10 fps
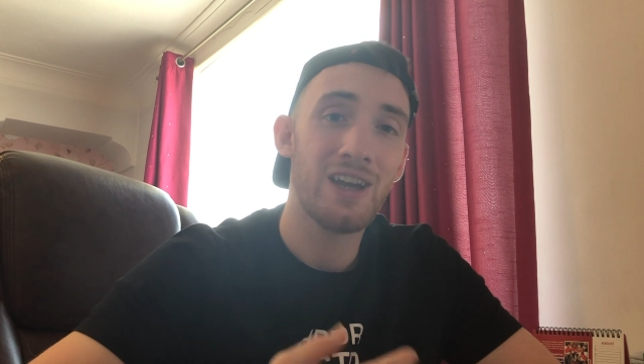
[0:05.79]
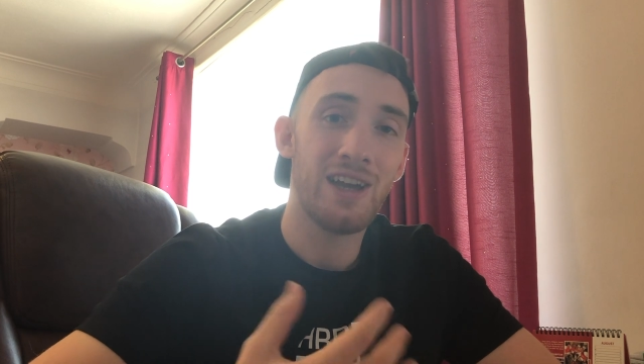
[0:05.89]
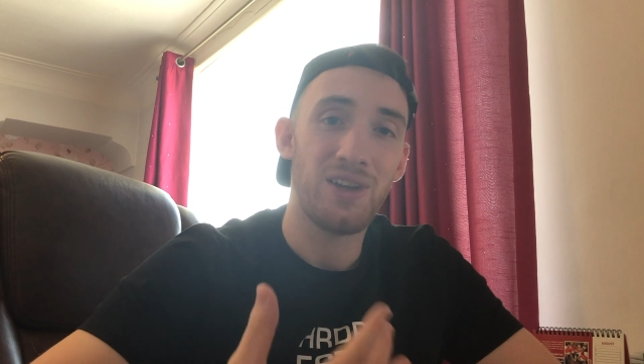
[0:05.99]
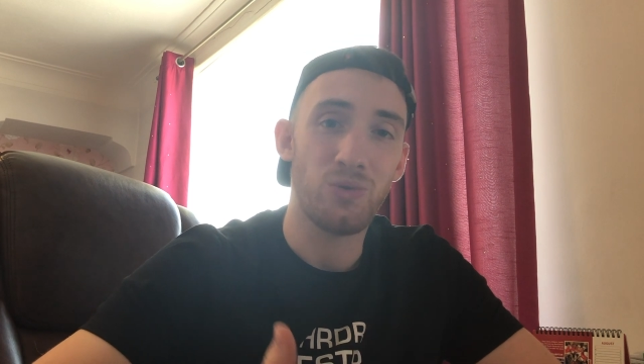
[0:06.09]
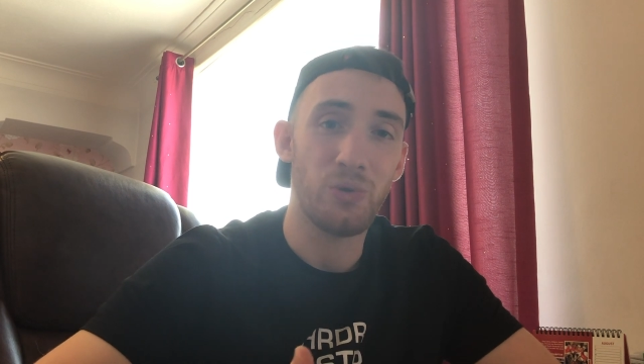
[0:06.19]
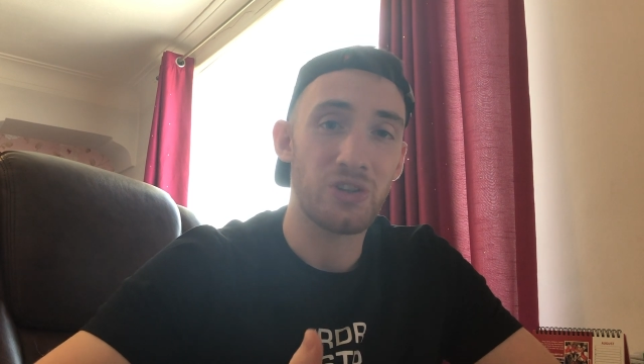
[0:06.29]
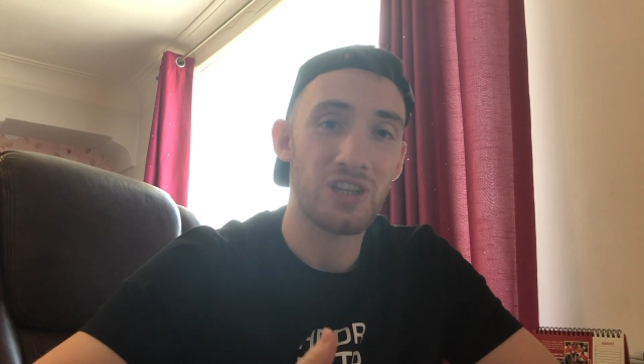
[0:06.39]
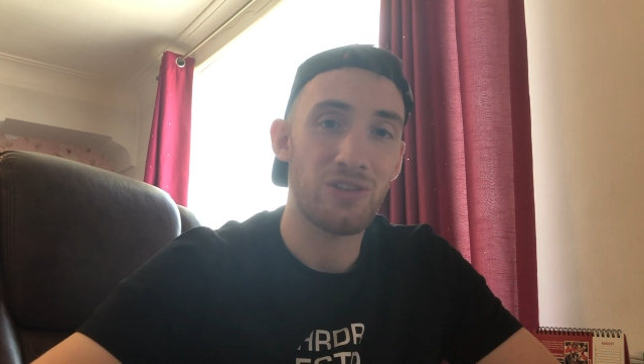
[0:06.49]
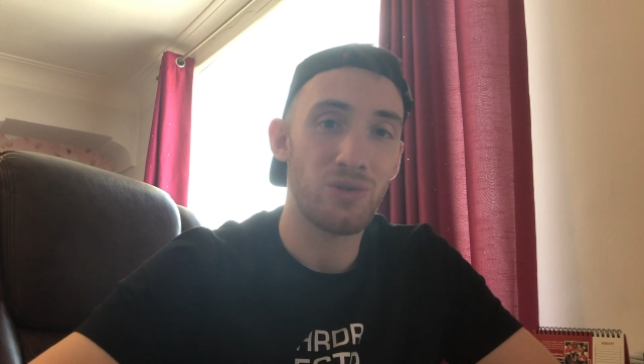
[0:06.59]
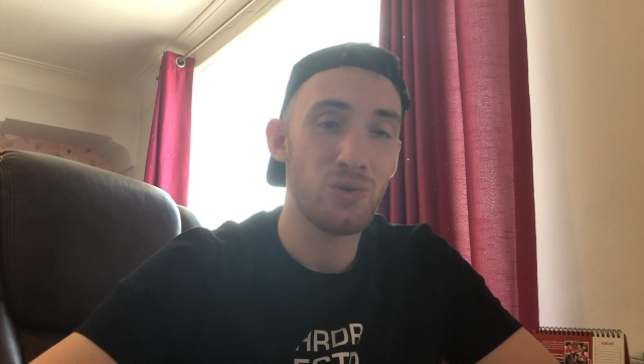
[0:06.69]
and
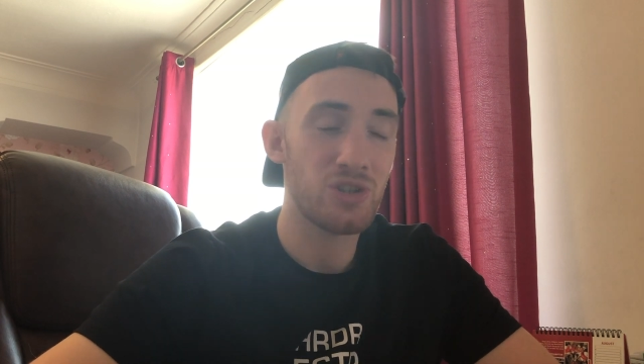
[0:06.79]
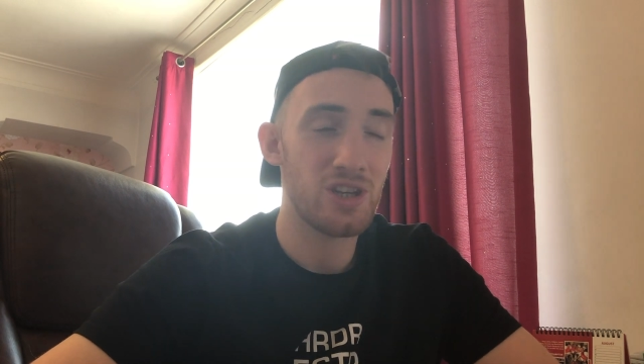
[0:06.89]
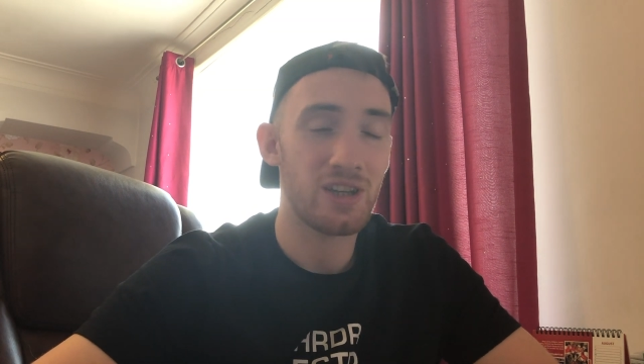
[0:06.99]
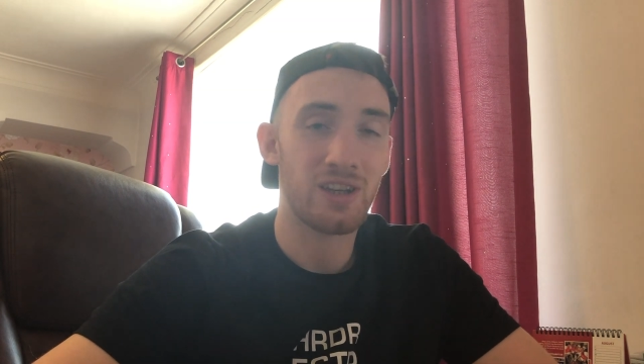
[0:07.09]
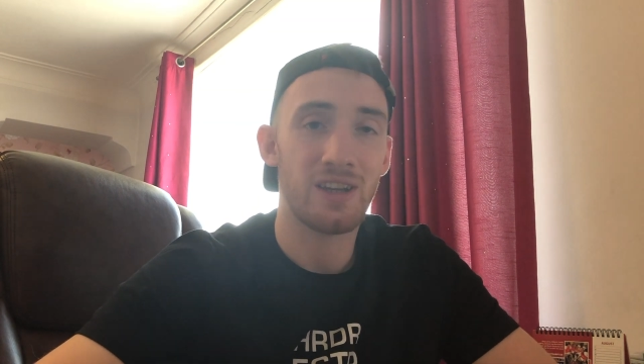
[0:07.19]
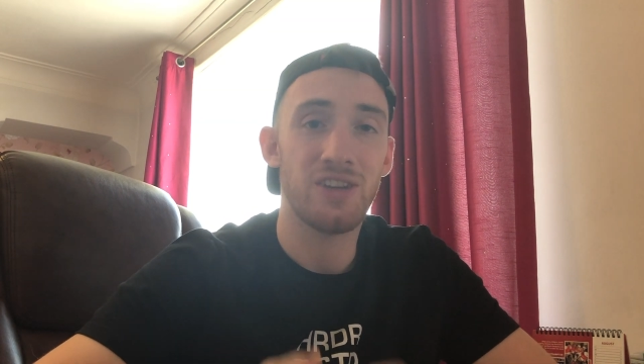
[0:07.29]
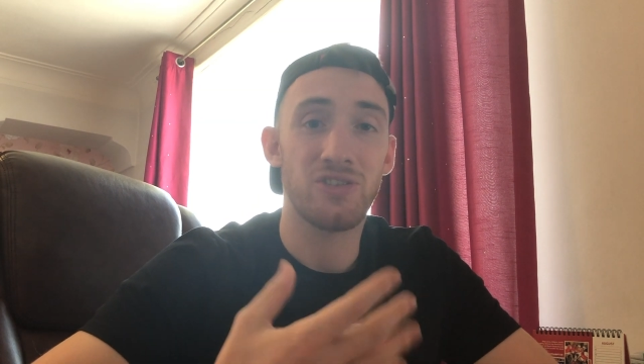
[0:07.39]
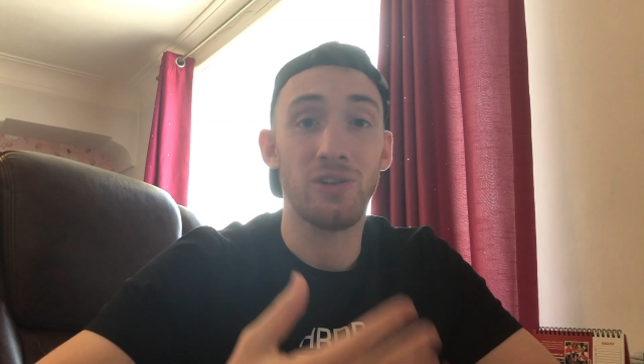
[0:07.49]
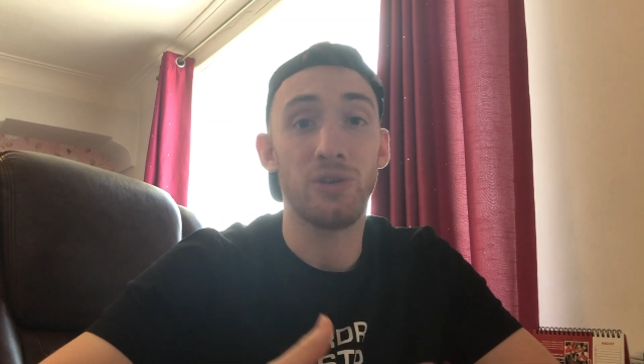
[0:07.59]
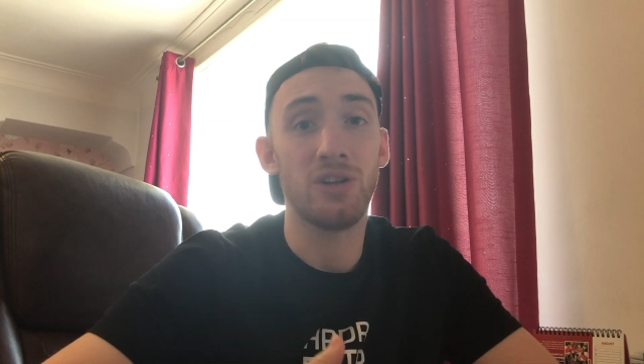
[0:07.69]
Oleksandr Usyk as
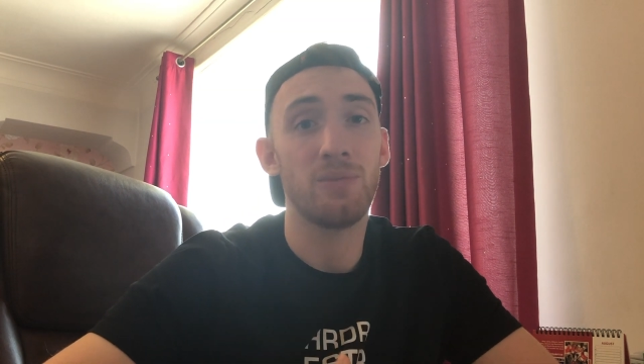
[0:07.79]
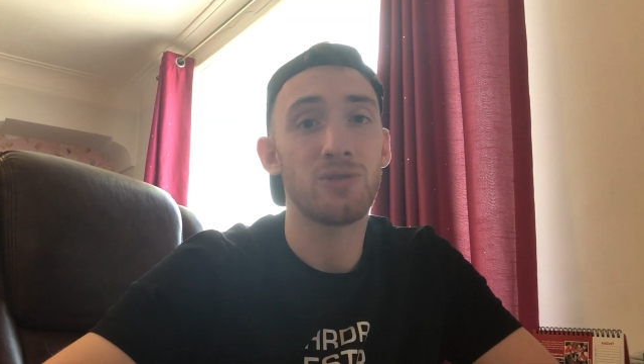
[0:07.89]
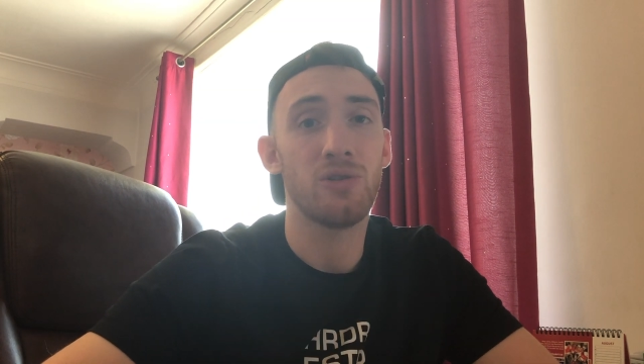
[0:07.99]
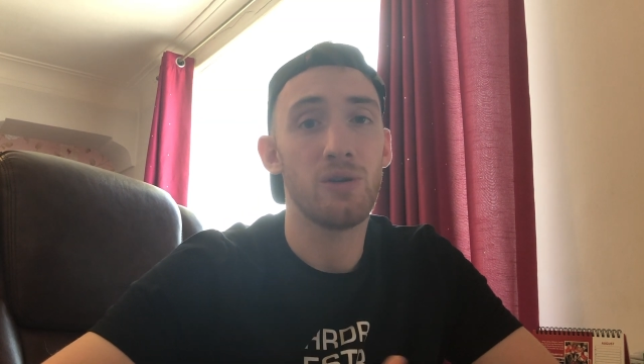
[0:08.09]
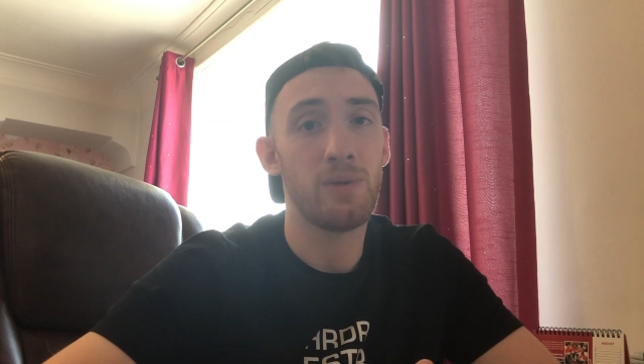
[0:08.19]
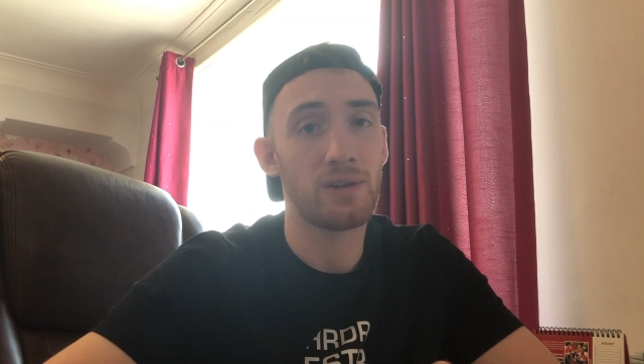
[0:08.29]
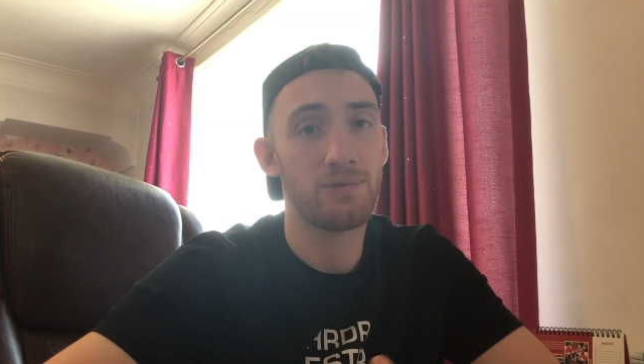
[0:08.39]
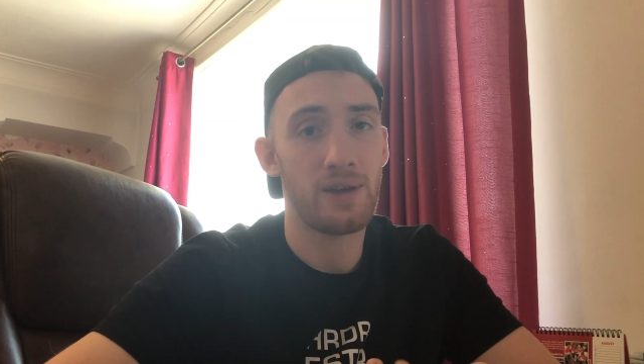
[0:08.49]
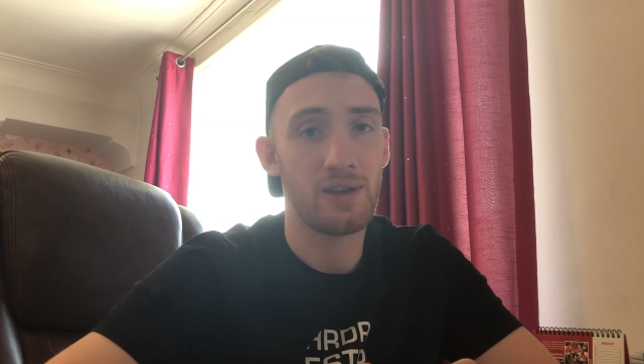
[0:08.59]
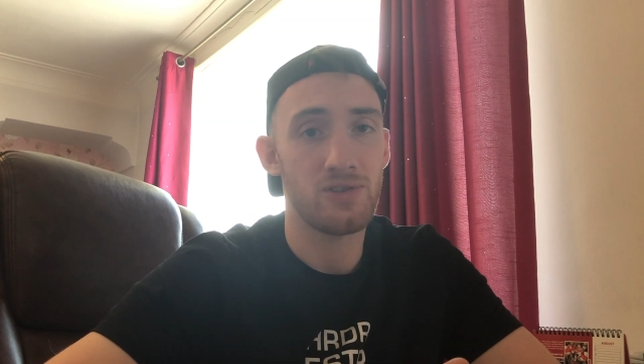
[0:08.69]
they lead up to their big
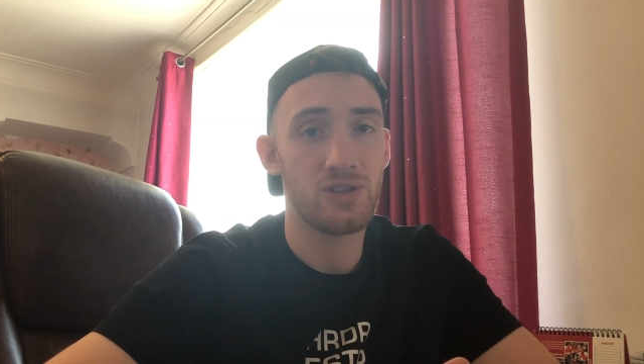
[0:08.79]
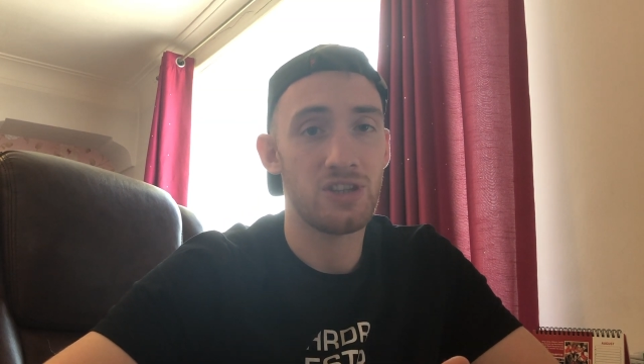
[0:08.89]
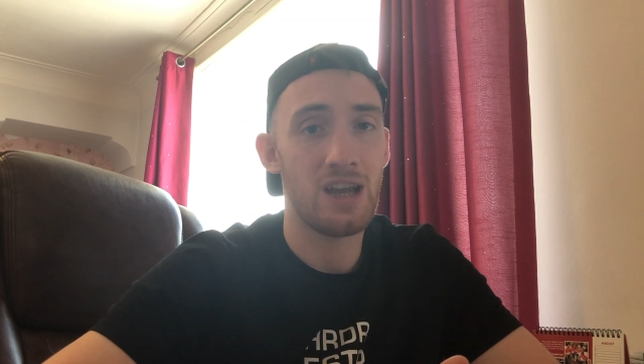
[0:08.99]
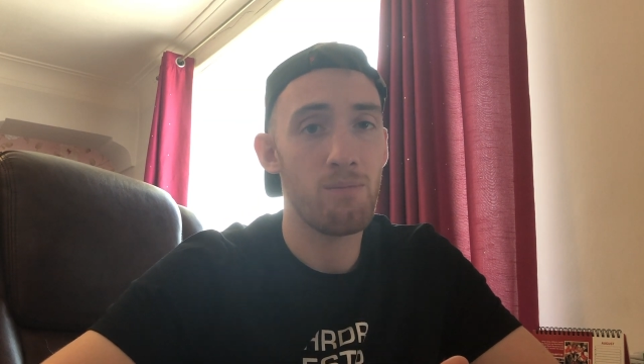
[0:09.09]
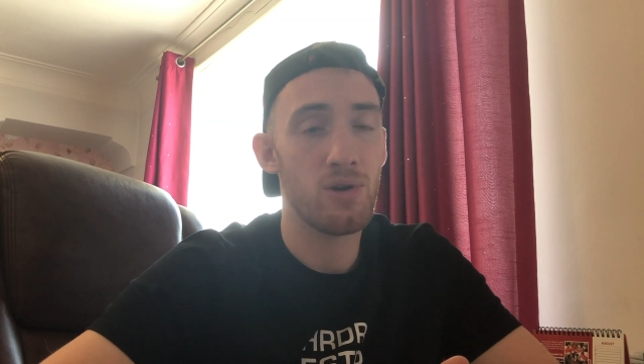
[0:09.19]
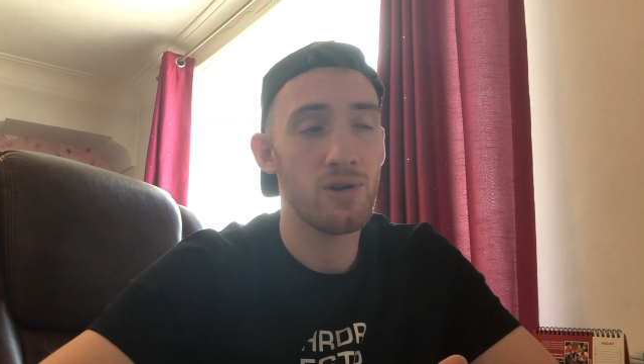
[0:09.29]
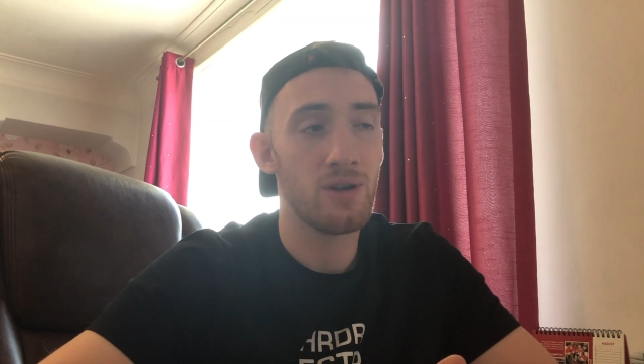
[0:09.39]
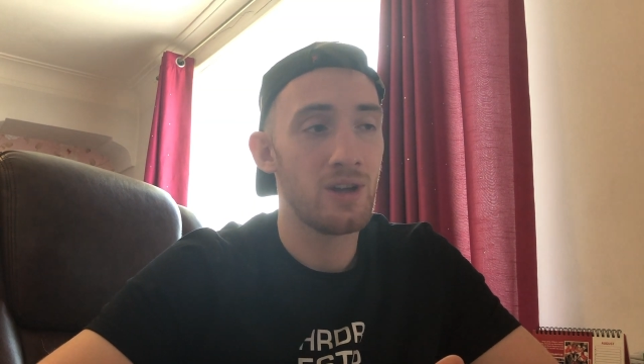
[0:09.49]
fight in September.